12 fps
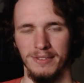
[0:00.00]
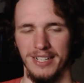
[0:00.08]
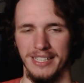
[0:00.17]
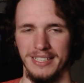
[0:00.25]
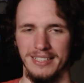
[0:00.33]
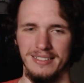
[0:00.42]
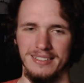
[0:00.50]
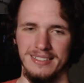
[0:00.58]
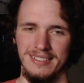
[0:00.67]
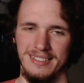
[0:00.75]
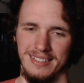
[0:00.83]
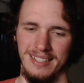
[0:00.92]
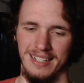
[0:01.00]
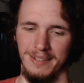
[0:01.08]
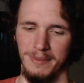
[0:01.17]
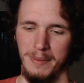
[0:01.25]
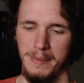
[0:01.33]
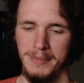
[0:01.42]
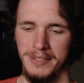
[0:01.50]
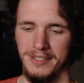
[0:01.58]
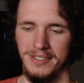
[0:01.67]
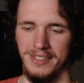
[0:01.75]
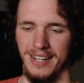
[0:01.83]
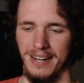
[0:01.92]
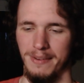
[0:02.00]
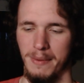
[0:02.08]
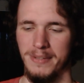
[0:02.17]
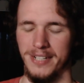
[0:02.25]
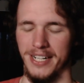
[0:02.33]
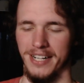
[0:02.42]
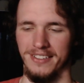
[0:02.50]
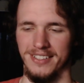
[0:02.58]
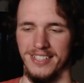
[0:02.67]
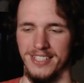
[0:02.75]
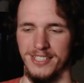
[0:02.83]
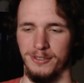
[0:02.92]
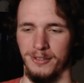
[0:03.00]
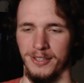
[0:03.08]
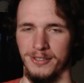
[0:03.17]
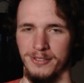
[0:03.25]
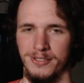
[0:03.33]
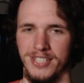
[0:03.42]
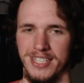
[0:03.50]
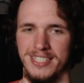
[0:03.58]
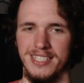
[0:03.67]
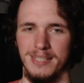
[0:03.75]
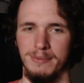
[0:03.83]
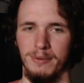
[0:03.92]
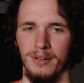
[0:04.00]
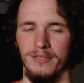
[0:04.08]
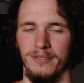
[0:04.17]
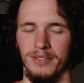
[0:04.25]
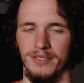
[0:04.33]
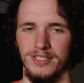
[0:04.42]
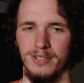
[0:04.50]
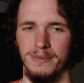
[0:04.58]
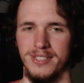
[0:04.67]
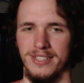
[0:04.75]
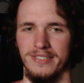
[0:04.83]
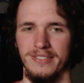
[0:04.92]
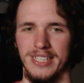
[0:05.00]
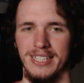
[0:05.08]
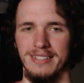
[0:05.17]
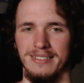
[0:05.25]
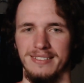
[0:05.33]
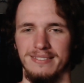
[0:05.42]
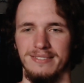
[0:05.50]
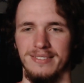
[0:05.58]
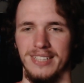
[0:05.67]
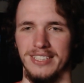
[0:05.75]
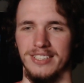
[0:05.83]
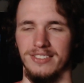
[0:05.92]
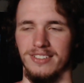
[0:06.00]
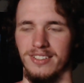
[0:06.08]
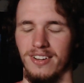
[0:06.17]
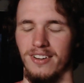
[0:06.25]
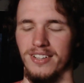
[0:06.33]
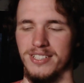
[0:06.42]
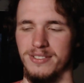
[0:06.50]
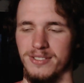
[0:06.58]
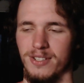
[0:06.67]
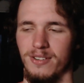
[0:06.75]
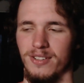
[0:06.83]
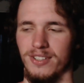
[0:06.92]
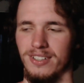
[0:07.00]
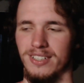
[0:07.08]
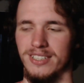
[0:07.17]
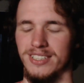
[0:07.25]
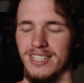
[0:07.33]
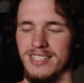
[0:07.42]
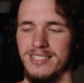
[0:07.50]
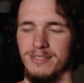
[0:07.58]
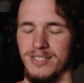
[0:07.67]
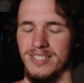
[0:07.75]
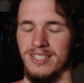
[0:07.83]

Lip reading: right, I remember hearing this story through Jesse's point of view in terms of like during all this was going on, Jesse was